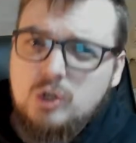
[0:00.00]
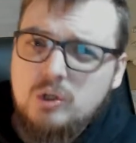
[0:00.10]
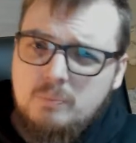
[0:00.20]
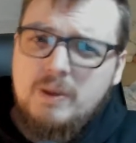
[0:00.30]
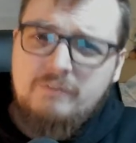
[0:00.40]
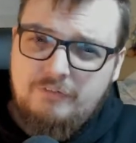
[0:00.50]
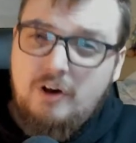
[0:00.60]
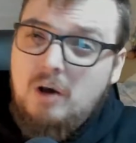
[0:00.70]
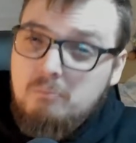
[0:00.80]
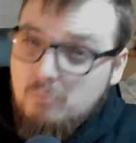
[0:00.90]
have been
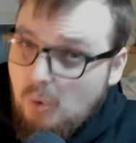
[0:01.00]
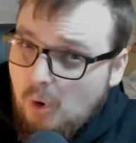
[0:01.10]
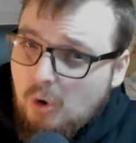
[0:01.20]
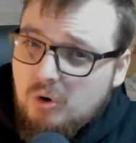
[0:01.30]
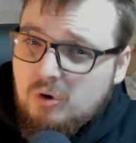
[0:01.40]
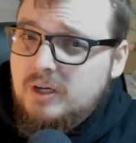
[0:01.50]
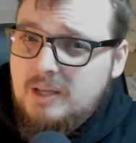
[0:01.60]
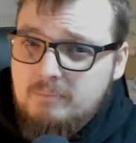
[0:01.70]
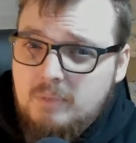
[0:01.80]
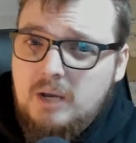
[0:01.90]
far more,
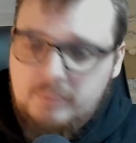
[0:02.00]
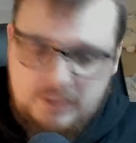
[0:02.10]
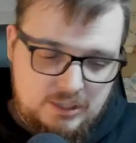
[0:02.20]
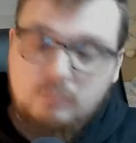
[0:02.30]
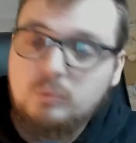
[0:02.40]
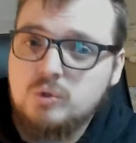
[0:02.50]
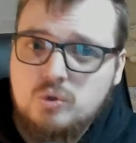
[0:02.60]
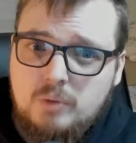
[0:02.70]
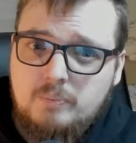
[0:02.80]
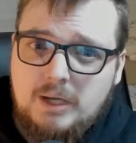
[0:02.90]
in my opinion, and we'll
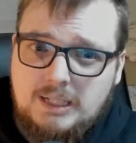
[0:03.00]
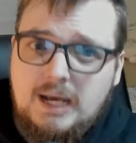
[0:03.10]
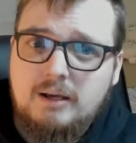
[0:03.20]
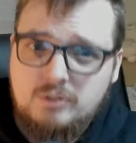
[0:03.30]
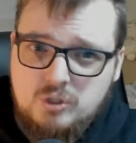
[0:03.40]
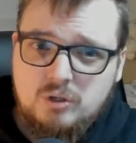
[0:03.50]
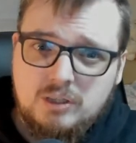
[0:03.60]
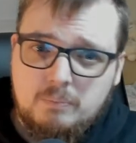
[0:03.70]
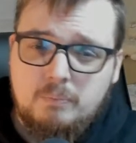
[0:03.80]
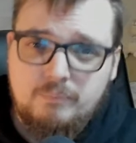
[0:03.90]
talk about that
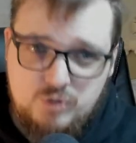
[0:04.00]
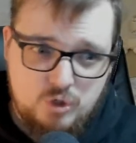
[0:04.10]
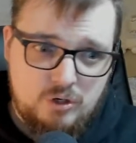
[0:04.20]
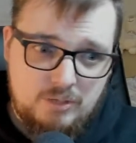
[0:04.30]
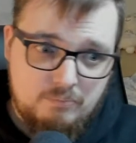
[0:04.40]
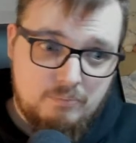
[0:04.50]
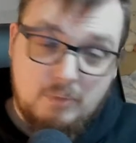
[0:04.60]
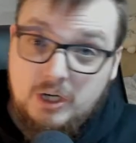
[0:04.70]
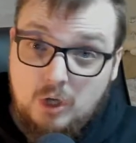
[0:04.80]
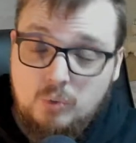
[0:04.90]
during
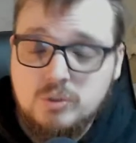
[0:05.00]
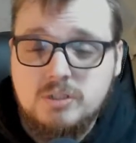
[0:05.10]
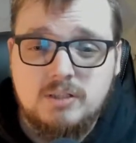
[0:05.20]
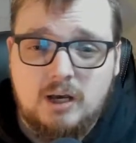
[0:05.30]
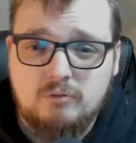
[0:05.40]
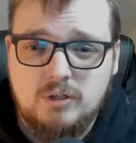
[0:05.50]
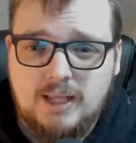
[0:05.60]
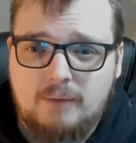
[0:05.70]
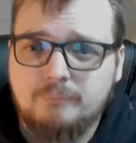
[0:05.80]
my notes that I wrote down.